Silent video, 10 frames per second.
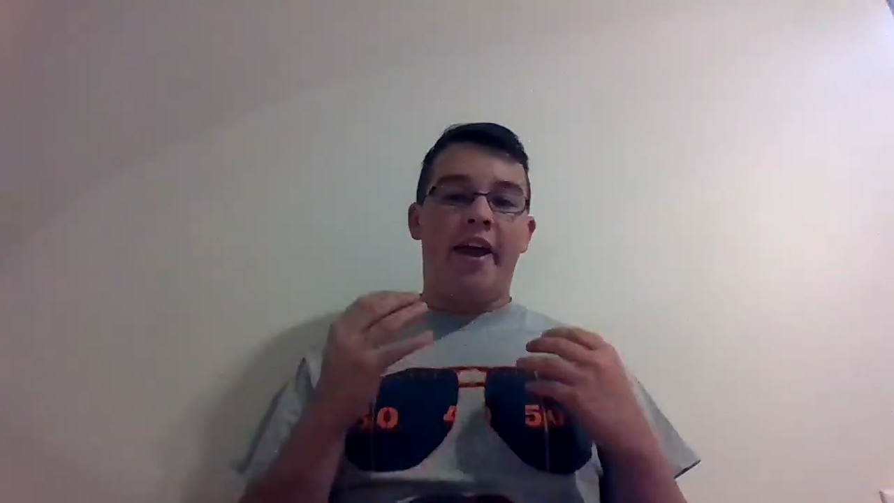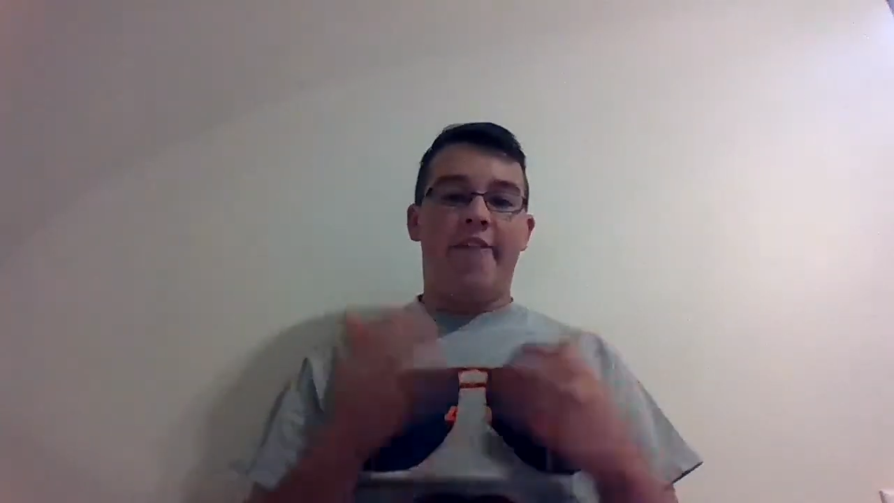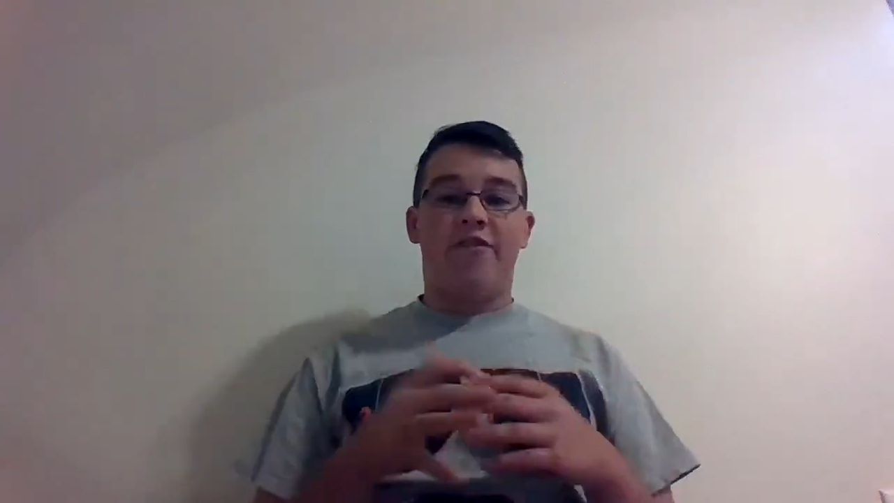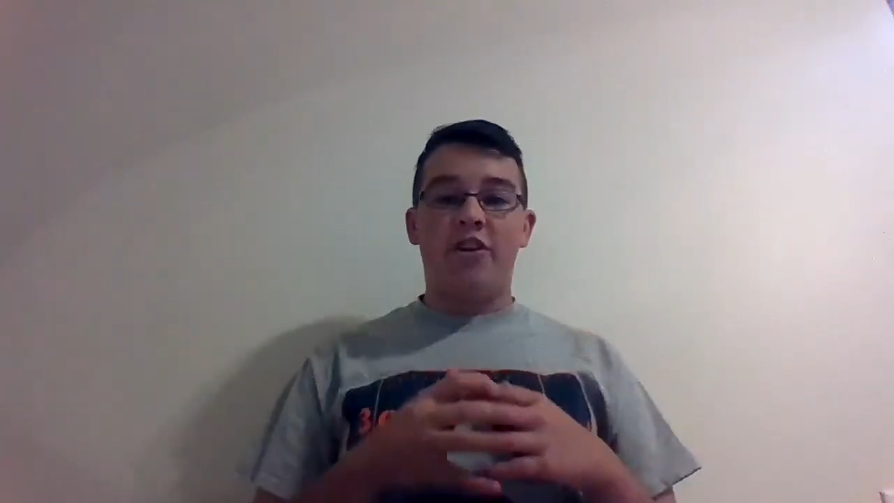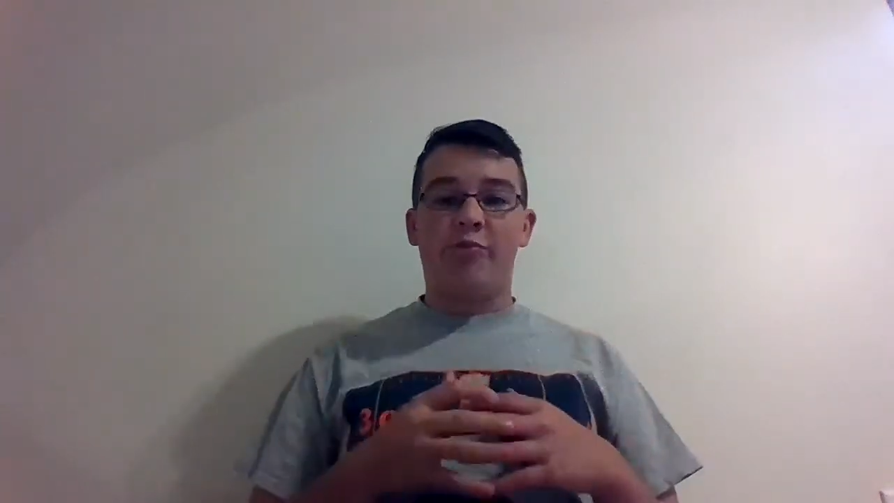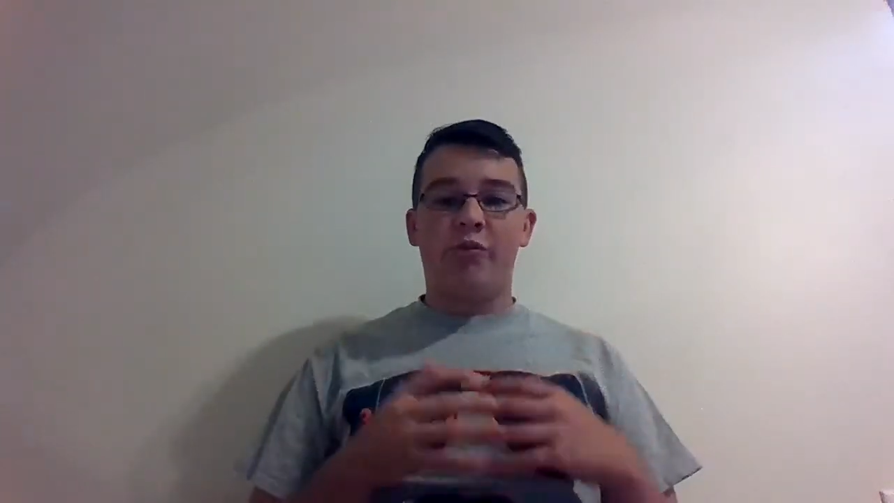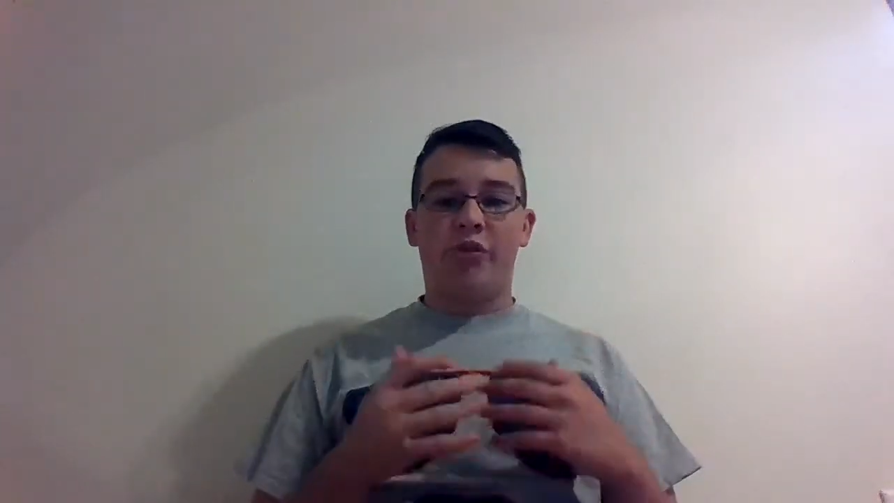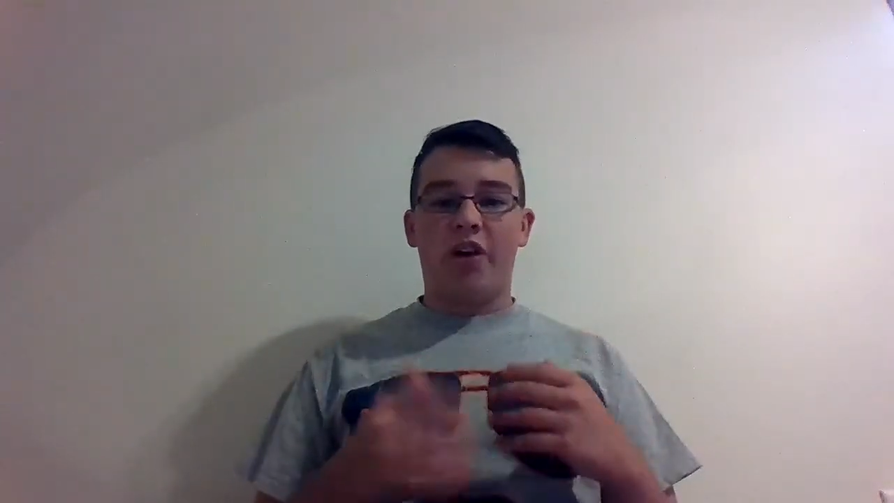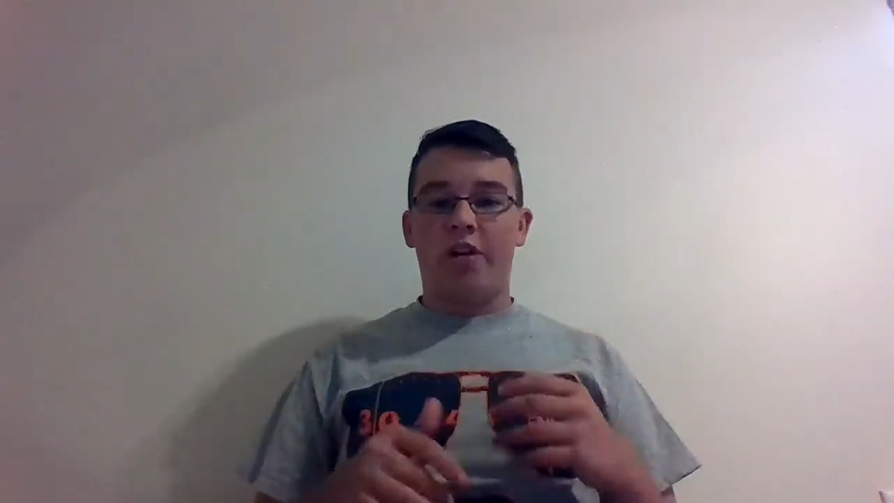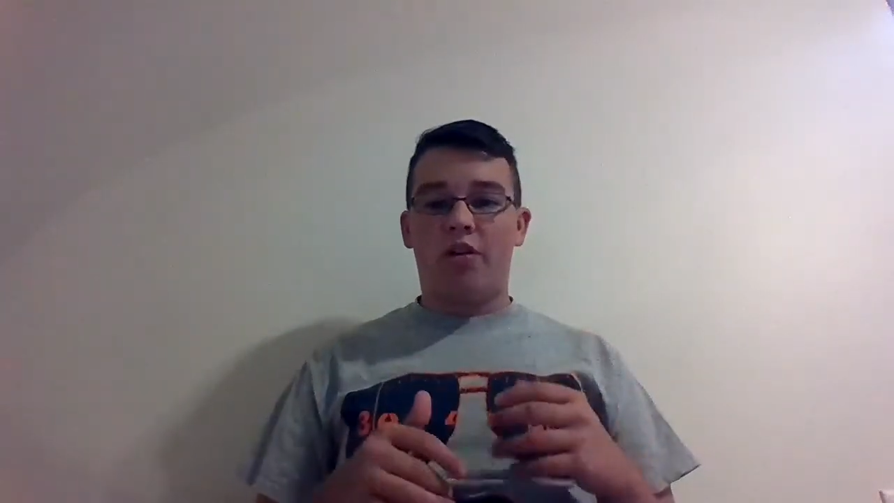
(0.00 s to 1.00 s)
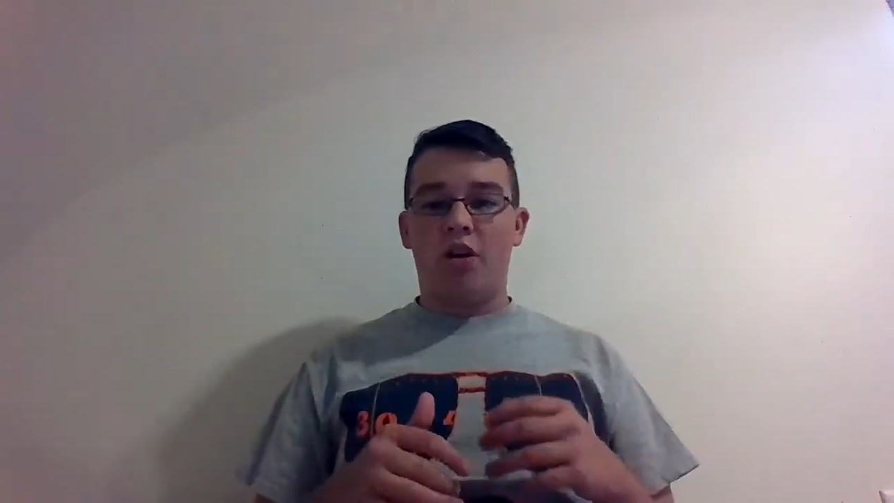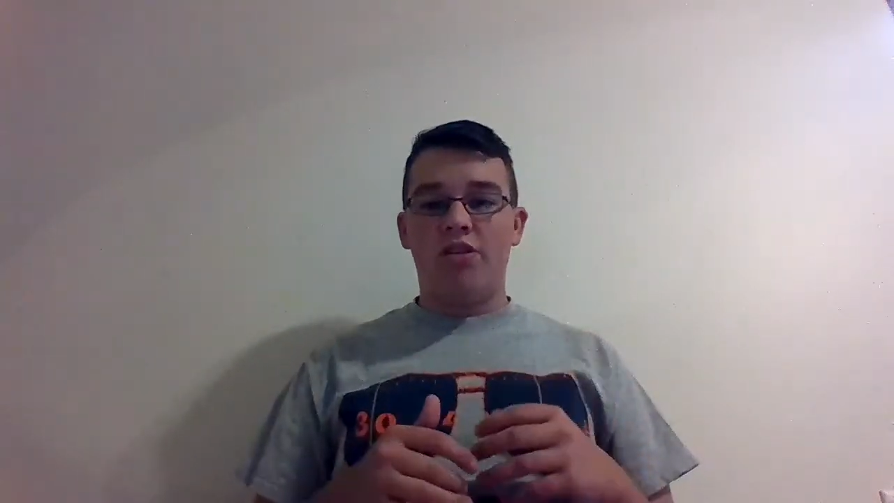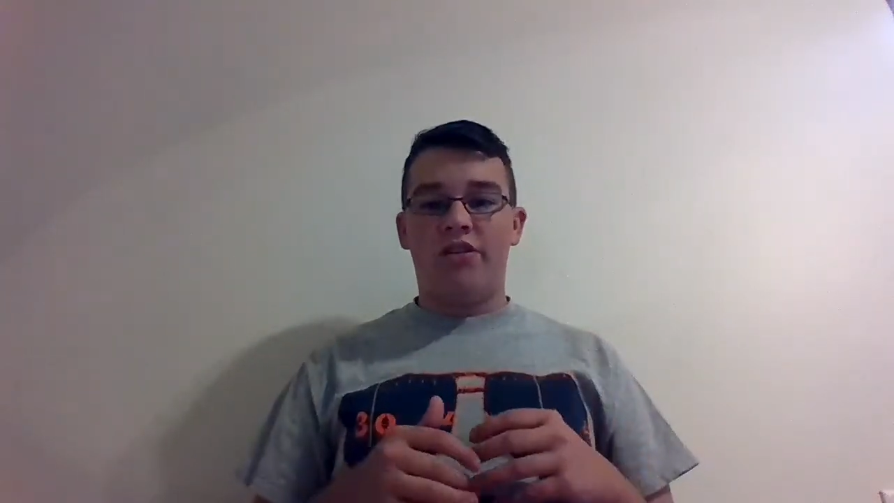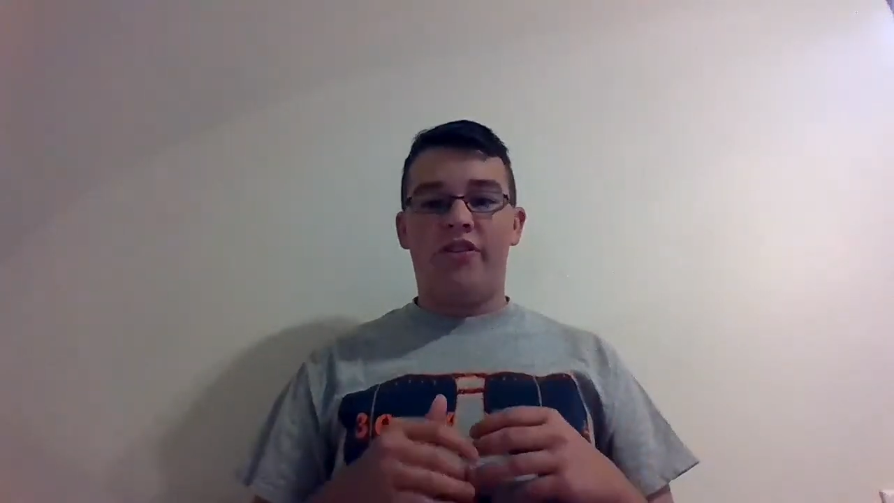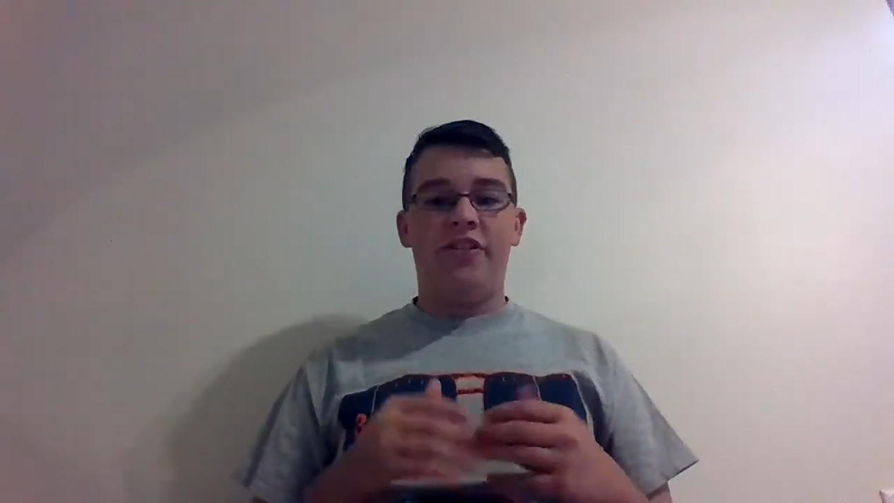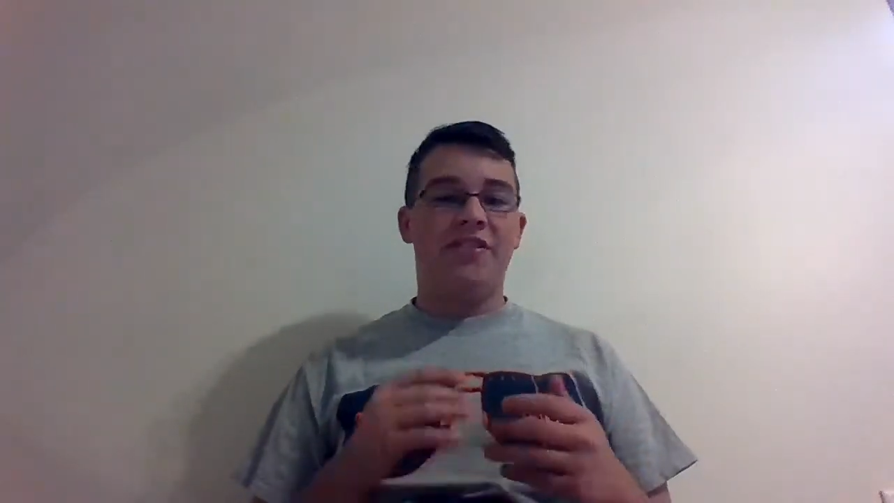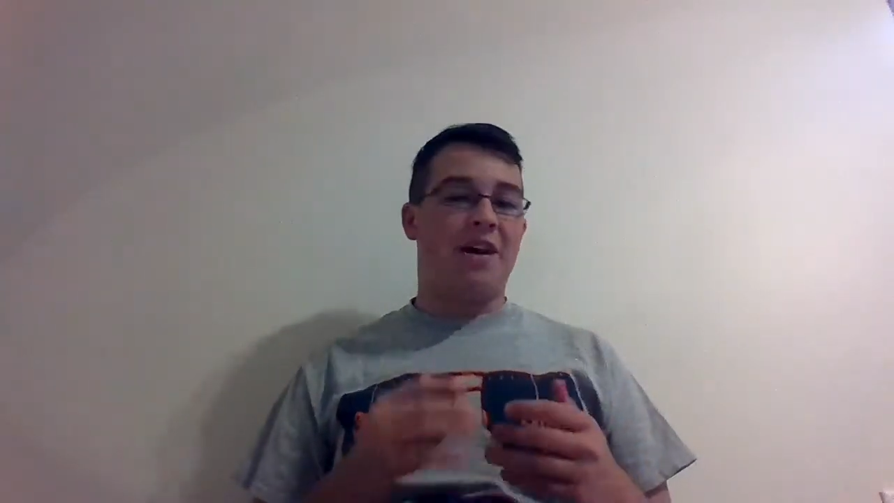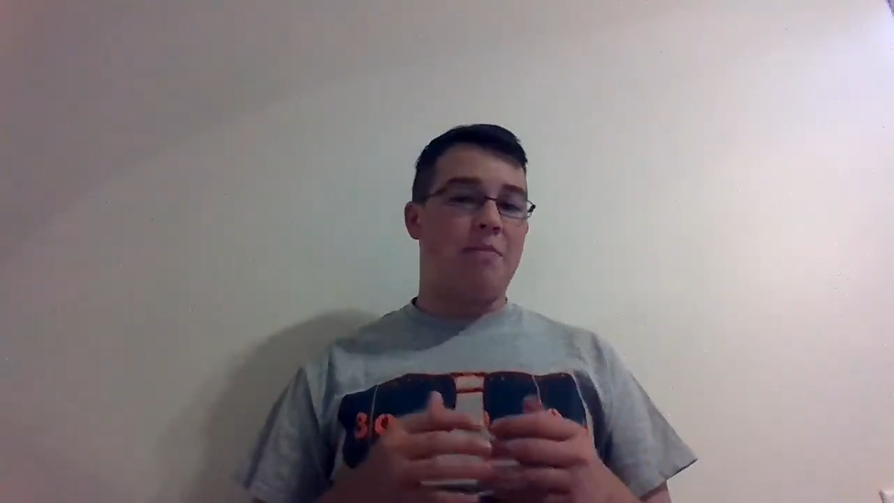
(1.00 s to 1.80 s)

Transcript: If this was later on in the season,